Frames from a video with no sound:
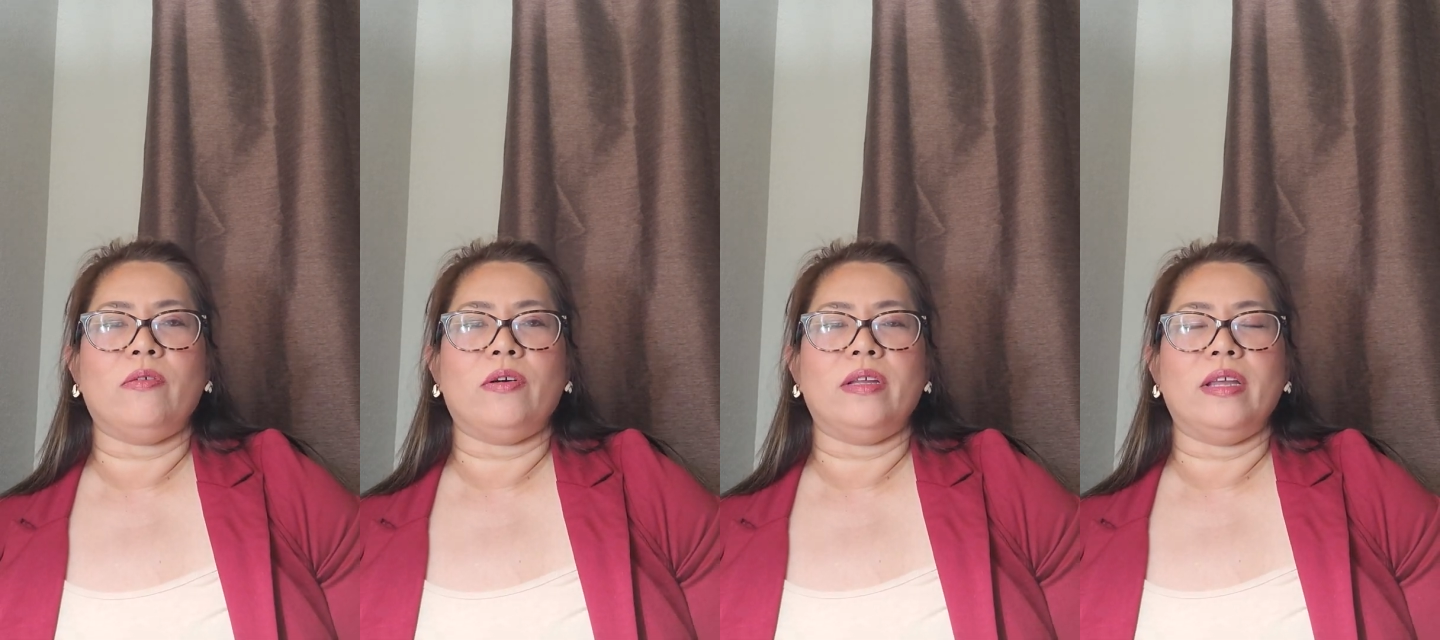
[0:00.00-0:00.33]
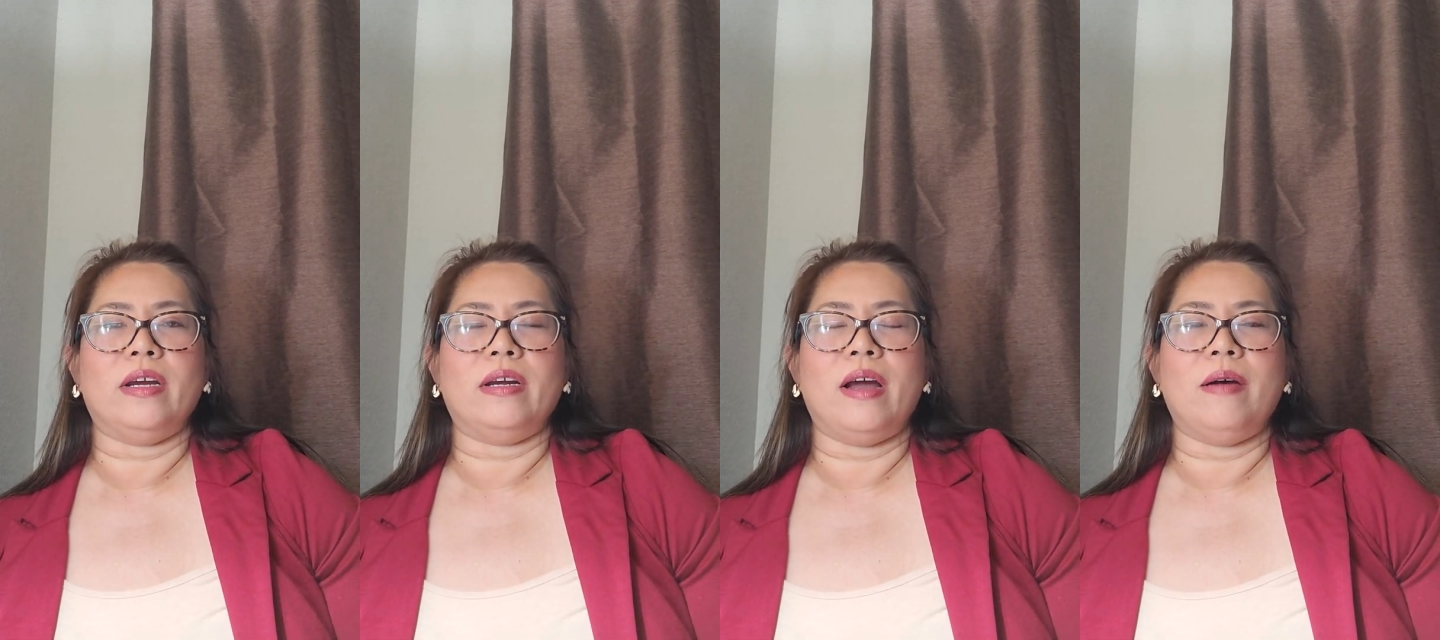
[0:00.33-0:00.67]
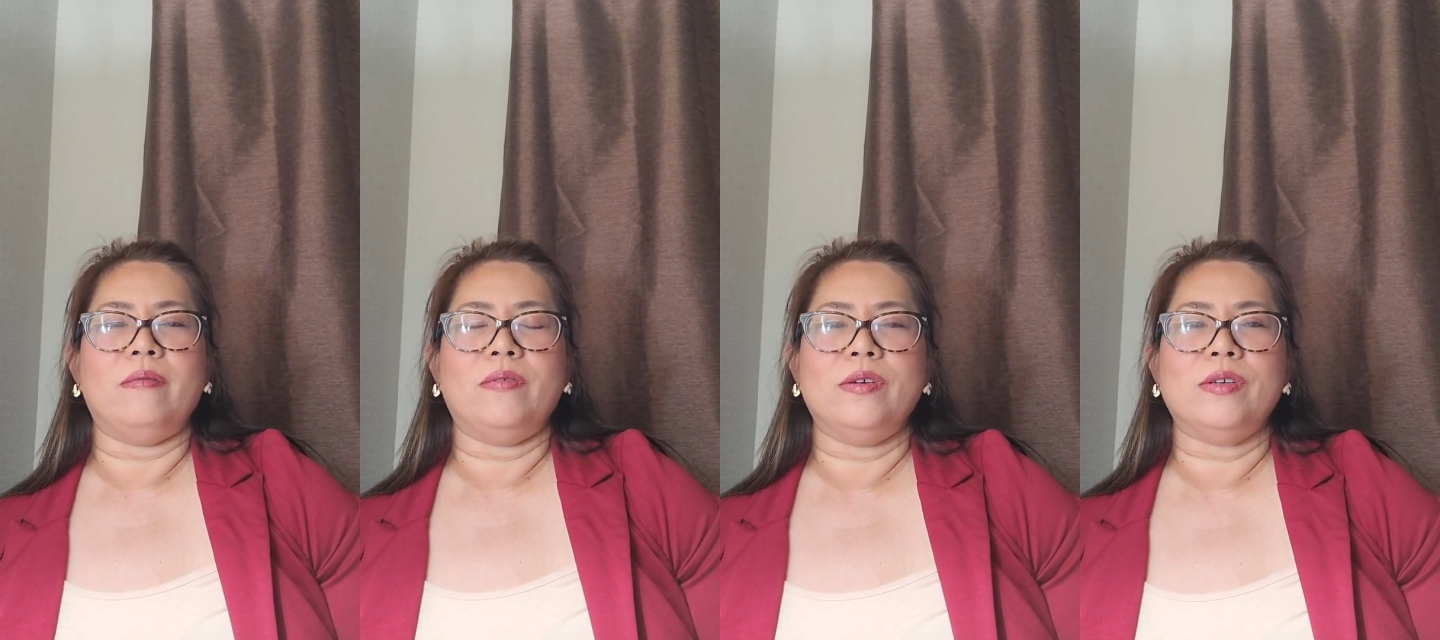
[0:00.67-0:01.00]
for
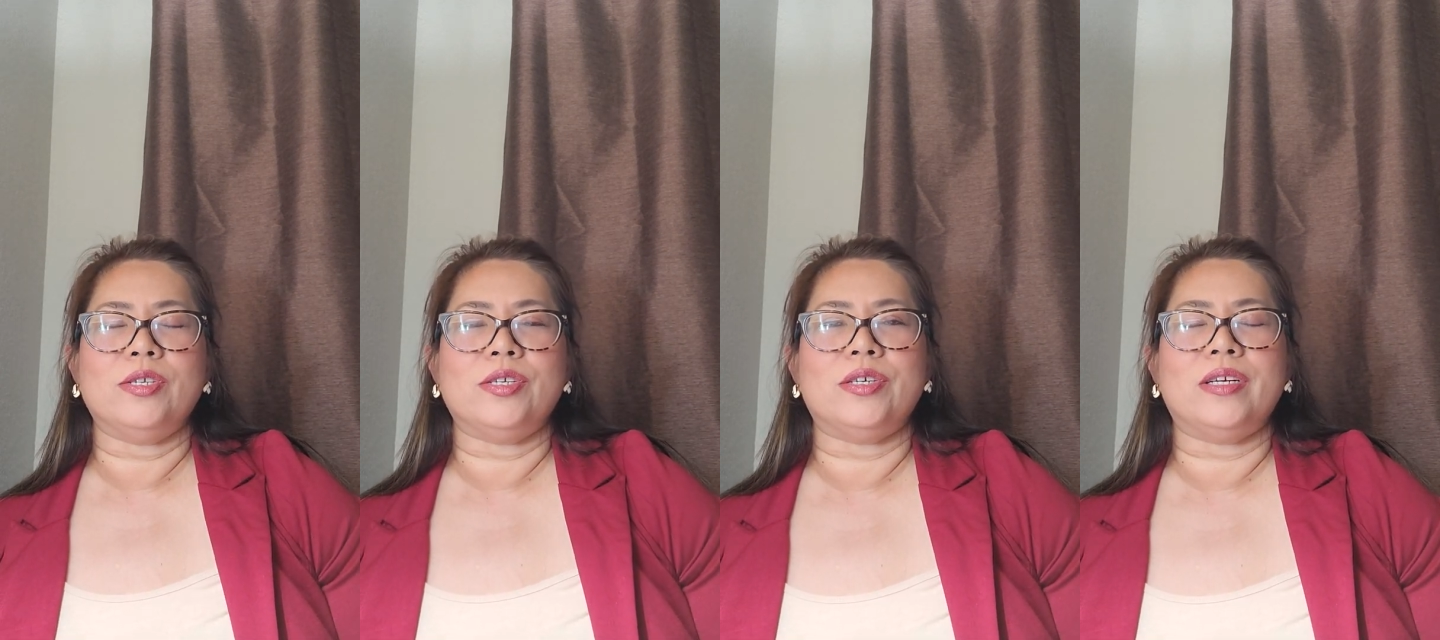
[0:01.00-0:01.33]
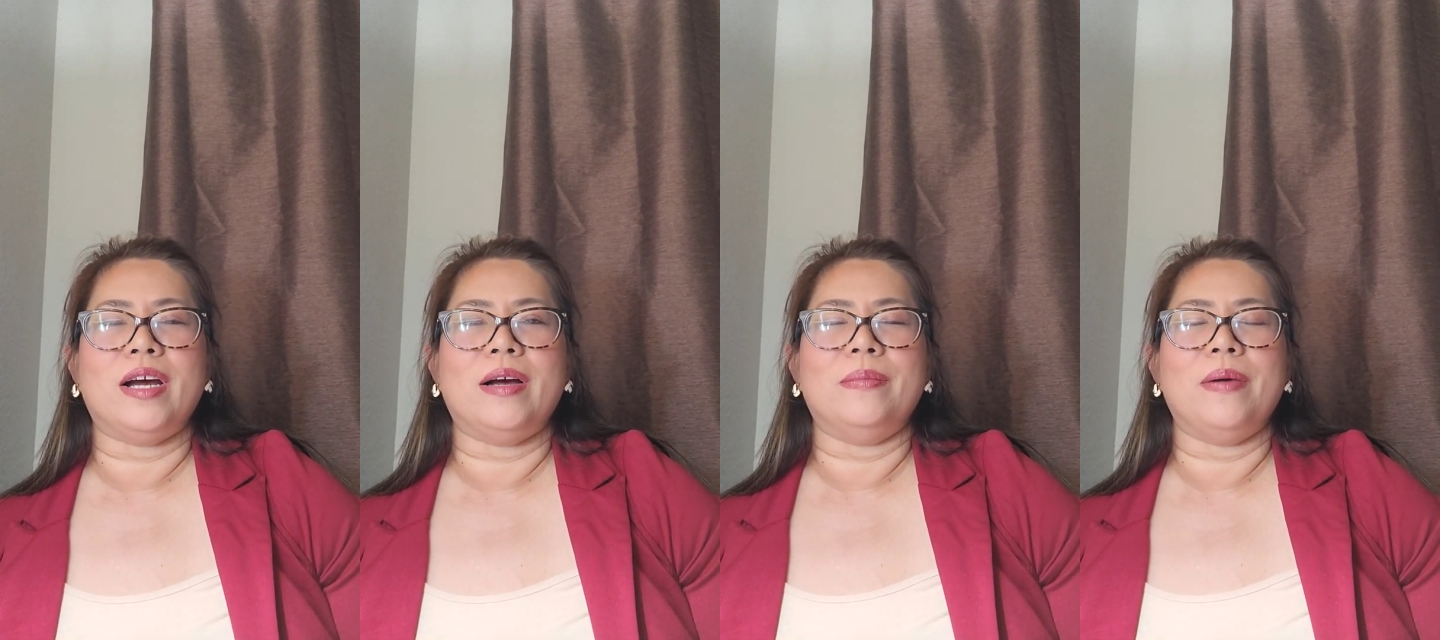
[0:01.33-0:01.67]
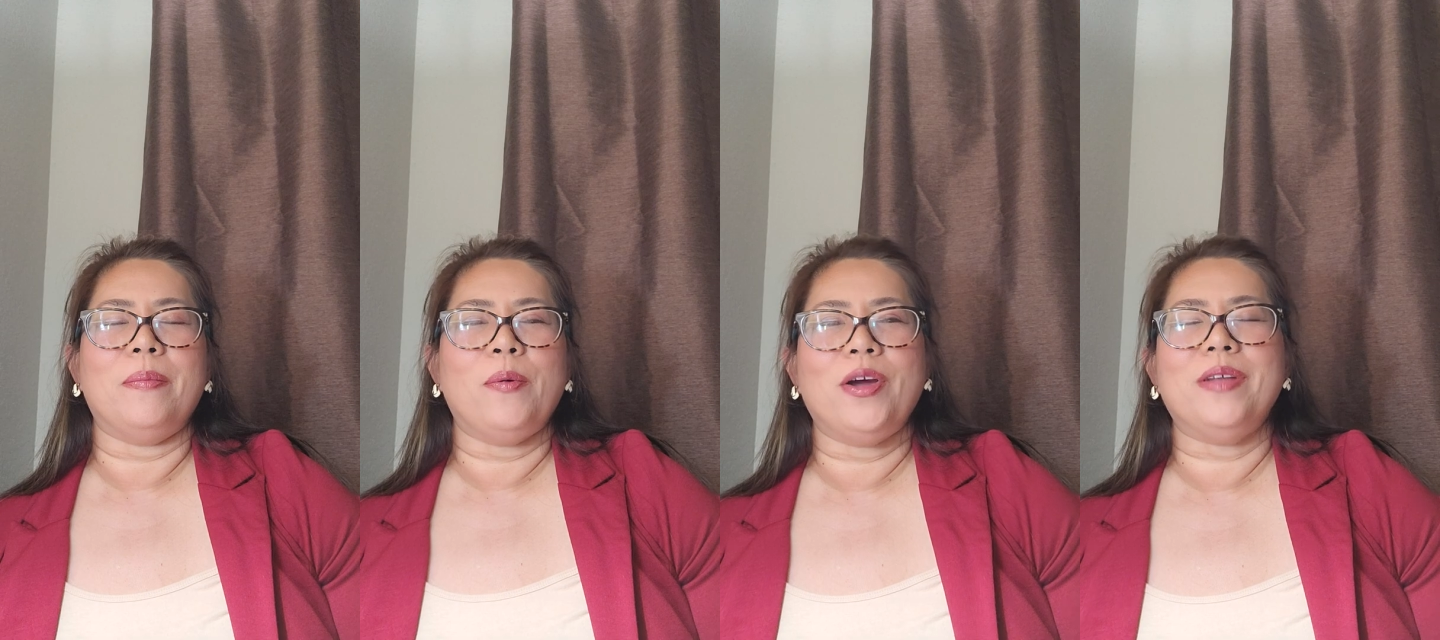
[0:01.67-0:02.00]
their future
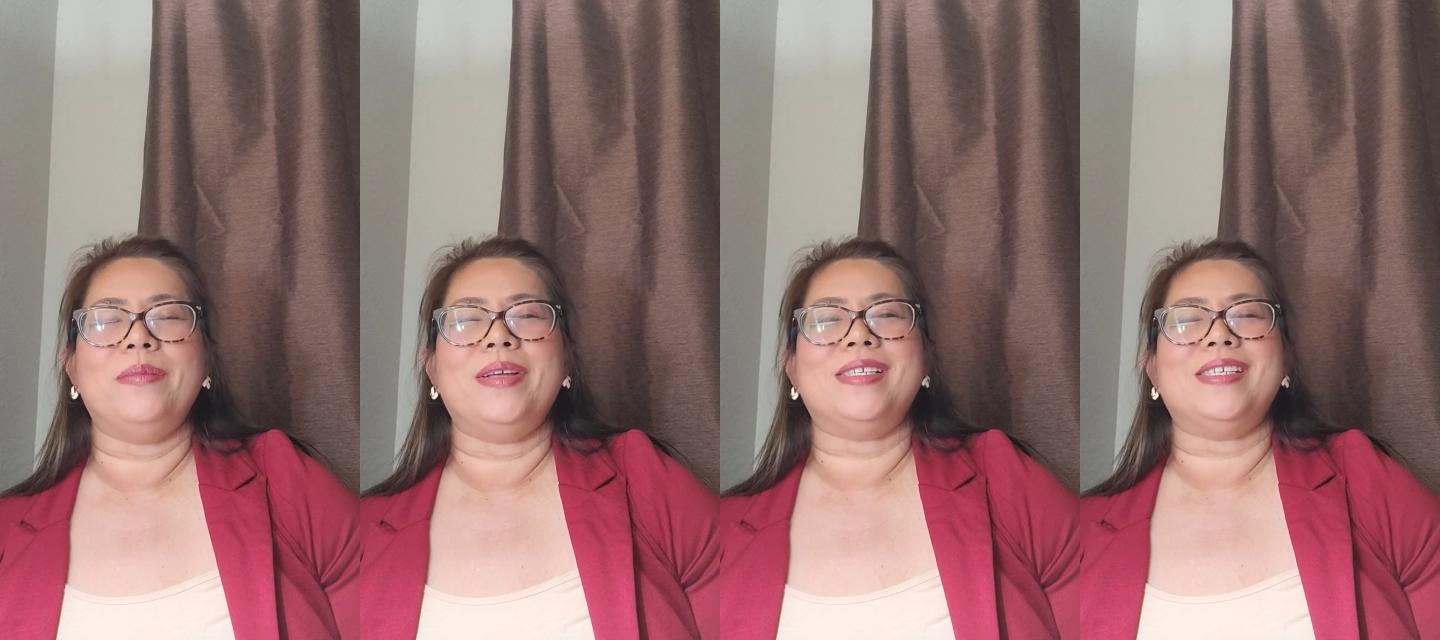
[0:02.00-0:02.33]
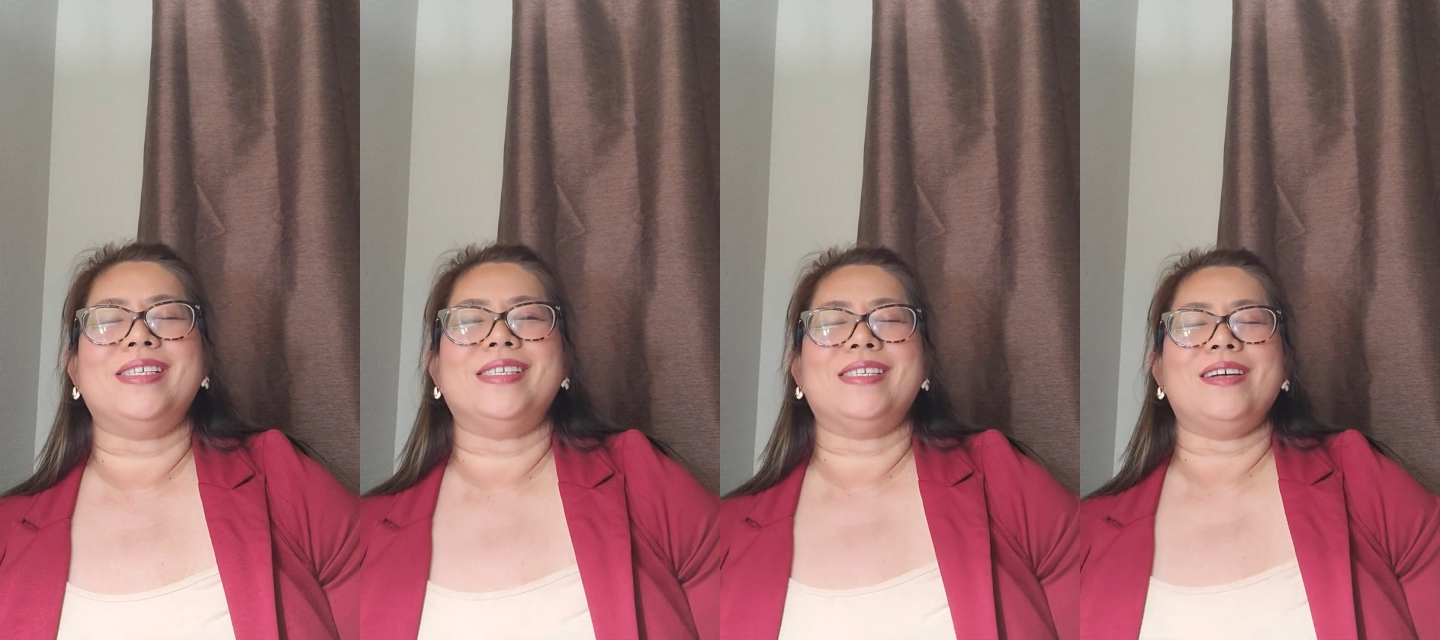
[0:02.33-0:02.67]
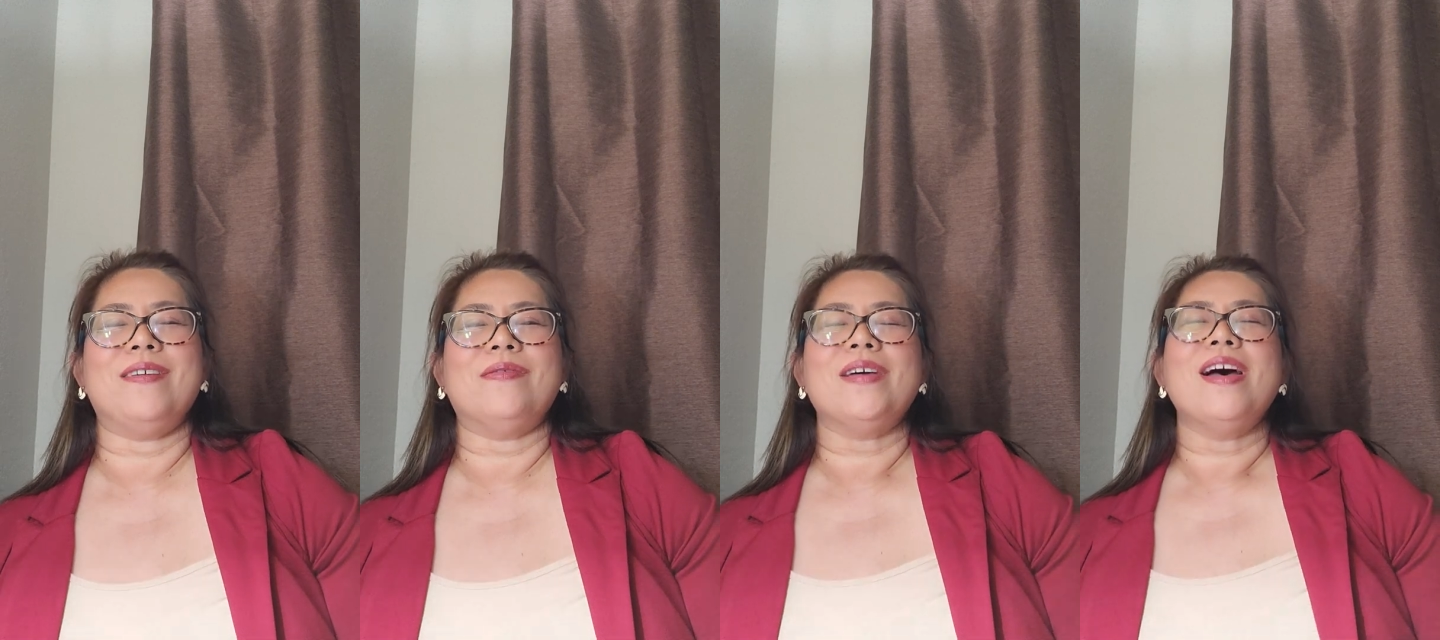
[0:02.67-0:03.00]
appointments and
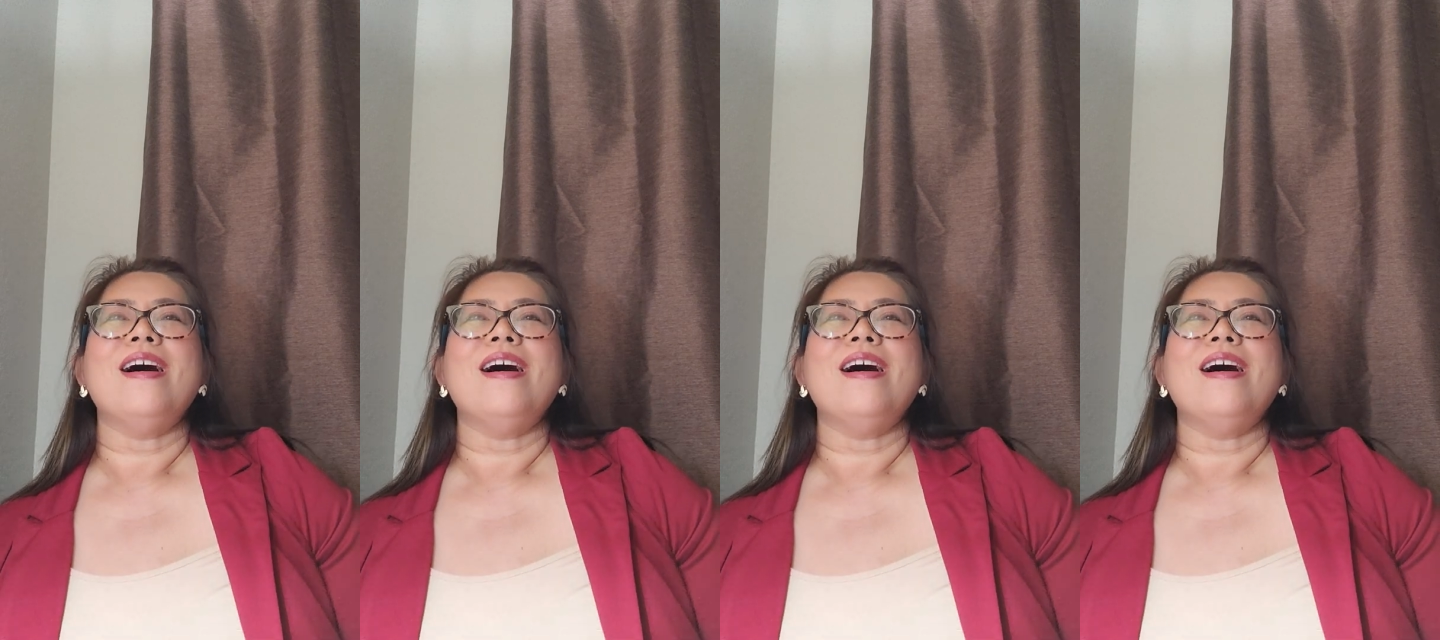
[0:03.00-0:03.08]
stuff.